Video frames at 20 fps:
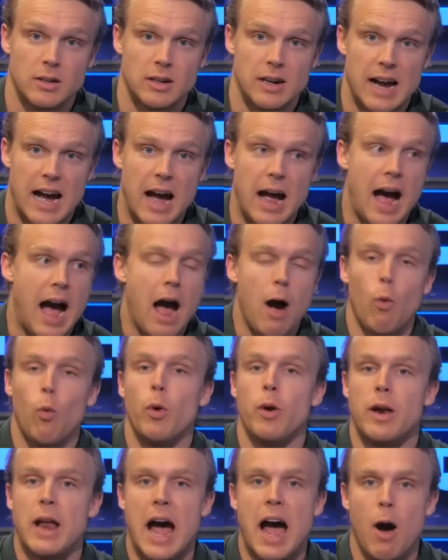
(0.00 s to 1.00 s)
I
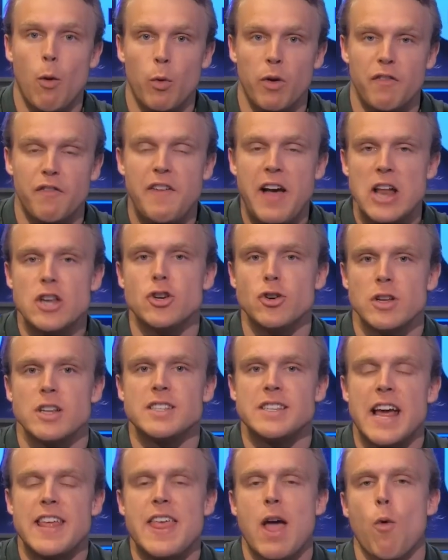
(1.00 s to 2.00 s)
would venture to
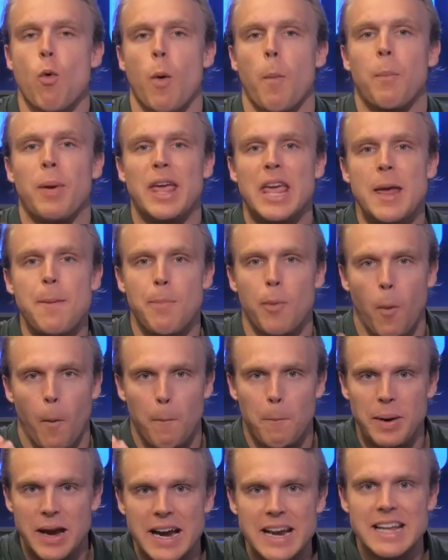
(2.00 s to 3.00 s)
say there were people
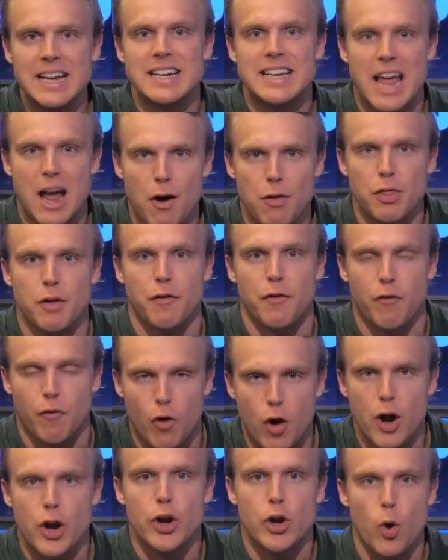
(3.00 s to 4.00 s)
beating down the
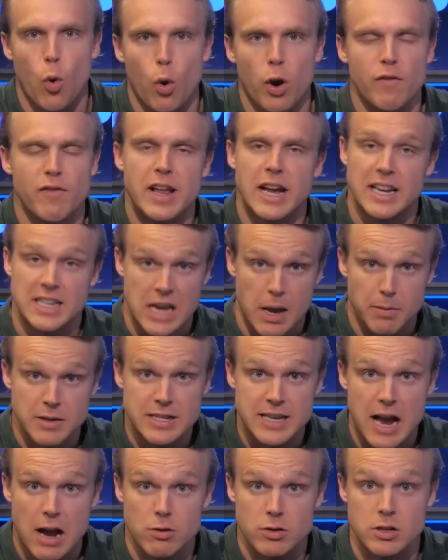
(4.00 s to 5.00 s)
front door of Nick
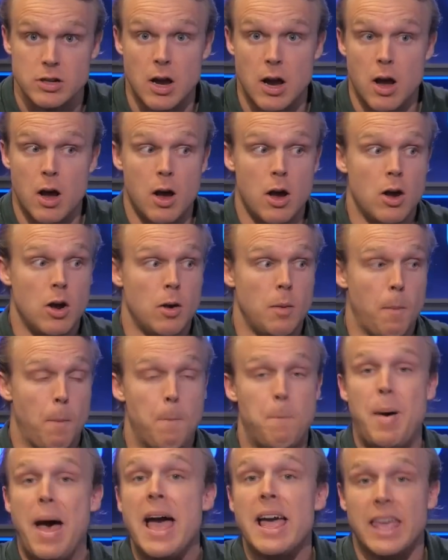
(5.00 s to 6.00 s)
Saban's house
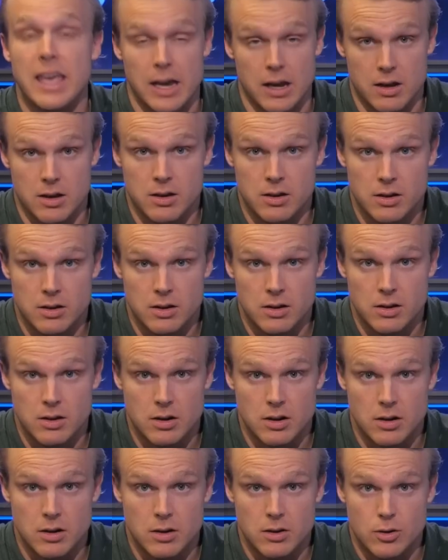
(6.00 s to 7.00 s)
begging
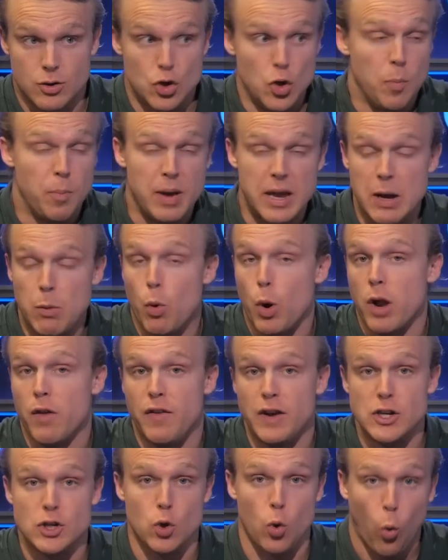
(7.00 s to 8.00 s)
to be one of
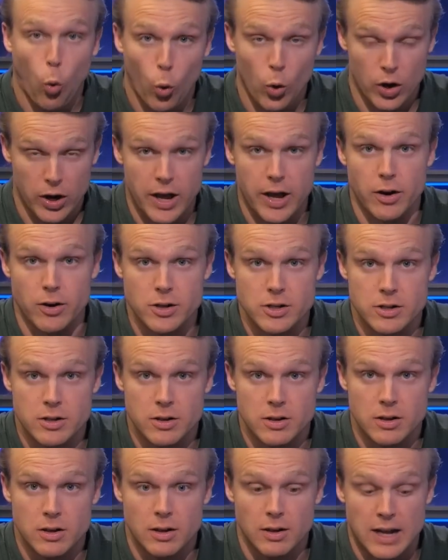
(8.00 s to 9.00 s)
his coordinators.
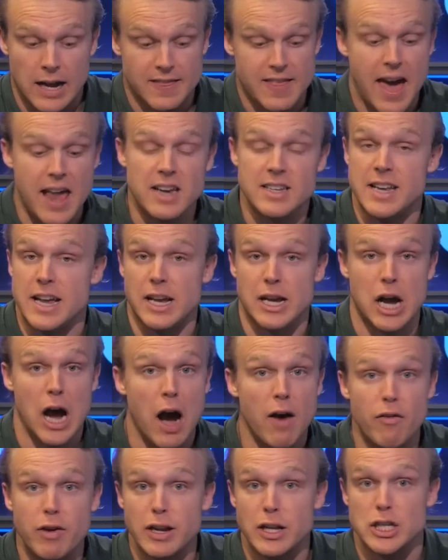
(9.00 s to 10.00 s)
Like, that is a
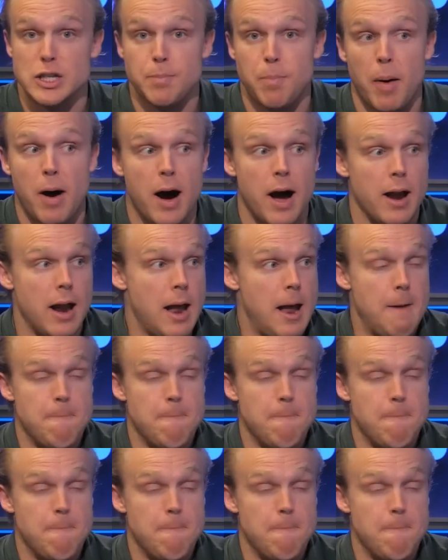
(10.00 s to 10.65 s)
coveted spot